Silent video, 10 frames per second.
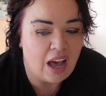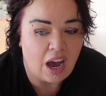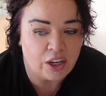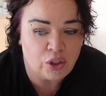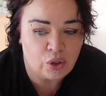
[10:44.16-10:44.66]

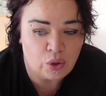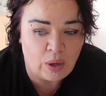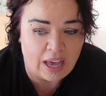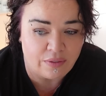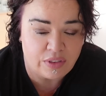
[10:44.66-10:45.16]
I do
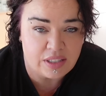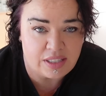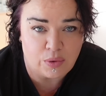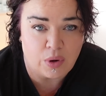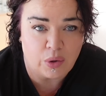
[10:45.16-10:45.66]
have the
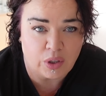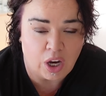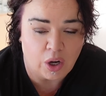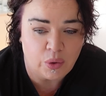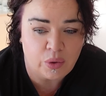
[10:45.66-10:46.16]
Zero
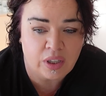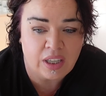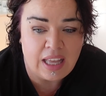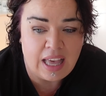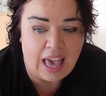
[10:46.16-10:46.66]
Coke,
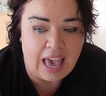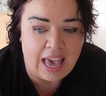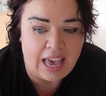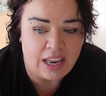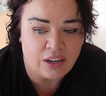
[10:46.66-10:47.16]

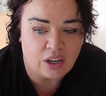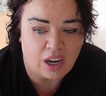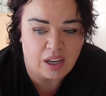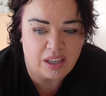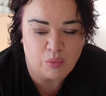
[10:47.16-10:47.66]
and
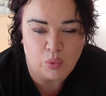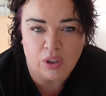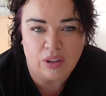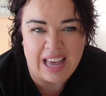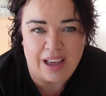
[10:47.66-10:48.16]
I
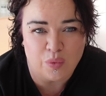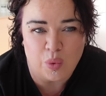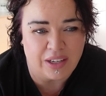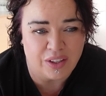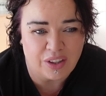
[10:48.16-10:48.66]
will have
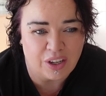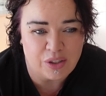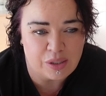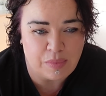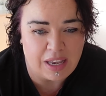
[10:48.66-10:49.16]
one of
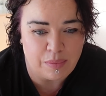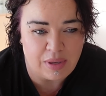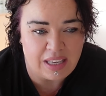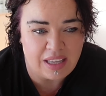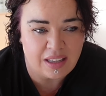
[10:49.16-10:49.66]
those
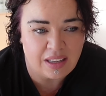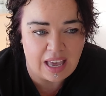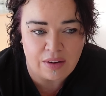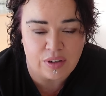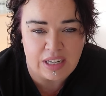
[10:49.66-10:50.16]
maybe
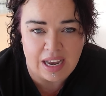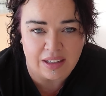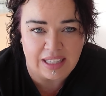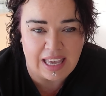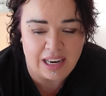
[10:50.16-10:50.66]
every now
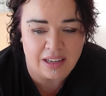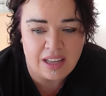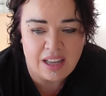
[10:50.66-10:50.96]
and again.